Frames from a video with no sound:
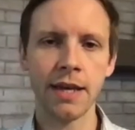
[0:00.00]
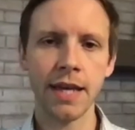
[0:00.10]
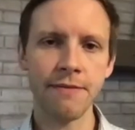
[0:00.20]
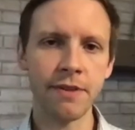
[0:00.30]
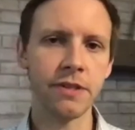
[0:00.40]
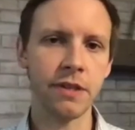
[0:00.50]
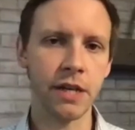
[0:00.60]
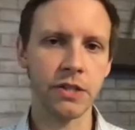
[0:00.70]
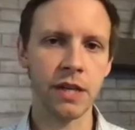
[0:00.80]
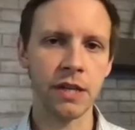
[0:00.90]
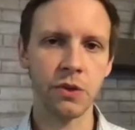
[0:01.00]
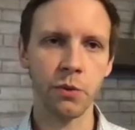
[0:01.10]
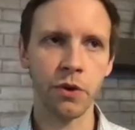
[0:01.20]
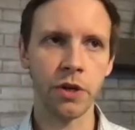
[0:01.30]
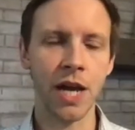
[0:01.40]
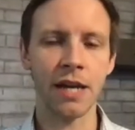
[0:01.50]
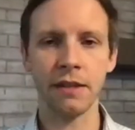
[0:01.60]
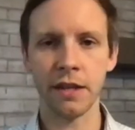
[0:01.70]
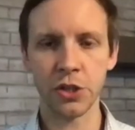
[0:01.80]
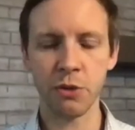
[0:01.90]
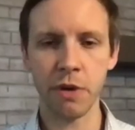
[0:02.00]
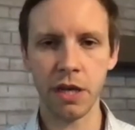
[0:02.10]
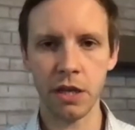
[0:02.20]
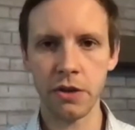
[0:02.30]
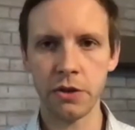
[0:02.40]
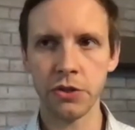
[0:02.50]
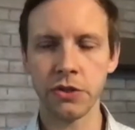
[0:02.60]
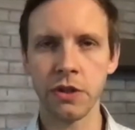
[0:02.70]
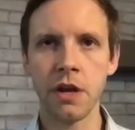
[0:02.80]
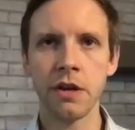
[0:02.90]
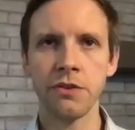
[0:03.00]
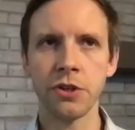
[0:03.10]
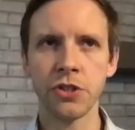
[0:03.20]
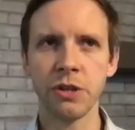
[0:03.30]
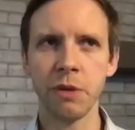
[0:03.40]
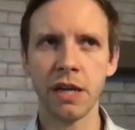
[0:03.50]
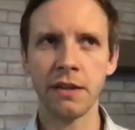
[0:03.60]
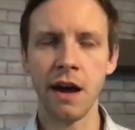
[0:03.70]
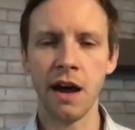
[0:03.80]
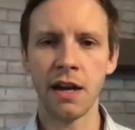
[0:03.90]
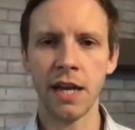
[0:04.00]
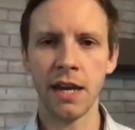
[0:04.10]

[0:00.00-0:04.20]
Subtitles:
Even to the extent to which analytics are being used, they're still being done in